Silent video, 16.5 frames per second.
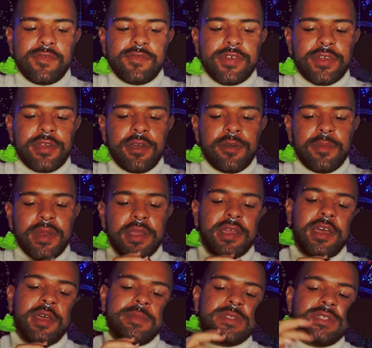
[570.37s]
Virgo, when it
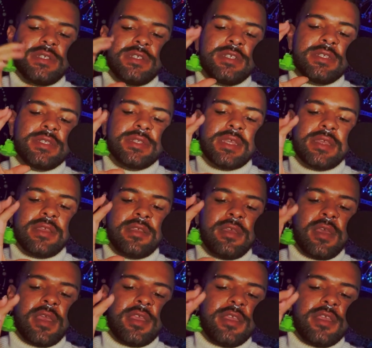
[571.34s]
comes to just like,